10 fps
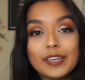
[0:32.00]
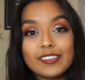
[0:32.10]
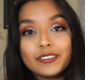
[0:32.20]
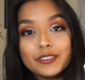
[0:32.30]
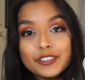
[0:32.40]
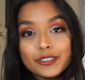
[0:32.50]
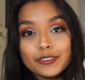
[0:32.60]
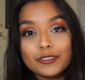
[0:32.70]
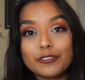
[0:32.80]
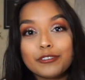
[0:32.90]
my little
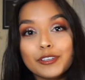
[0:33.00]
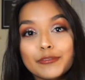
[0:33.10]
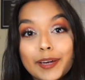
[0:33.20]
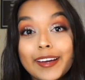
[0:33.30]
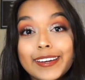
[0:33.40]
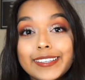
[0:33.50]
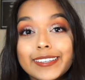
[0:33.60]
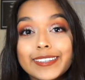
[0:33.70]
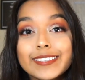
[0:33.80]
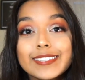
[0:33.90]
journal full of my
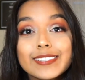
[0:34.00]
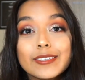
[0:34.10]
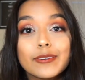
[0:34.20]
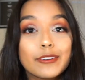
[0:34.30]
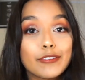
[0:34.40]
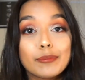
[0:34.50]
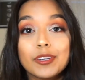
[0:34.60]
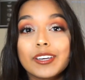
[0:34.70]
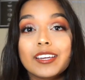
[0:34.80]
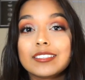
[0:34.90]
ideas, so if I'm
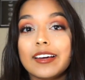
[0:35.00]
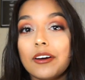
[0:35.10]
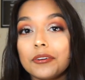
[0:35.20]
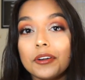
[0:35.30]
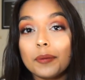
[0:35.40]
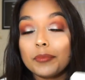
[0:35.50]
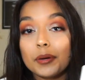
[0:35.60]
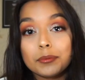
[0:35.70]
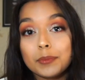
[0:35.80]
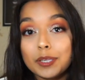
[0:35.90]
looking down, I'm
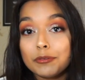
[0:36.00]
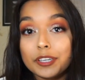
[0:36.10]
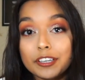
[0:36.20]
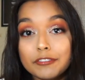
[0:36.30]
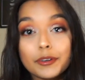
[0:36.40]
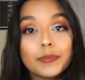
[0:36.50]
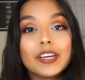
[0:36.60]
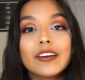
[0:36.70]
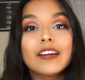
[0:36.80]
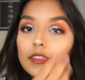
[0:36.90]
probably reading from
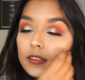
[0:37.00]
here.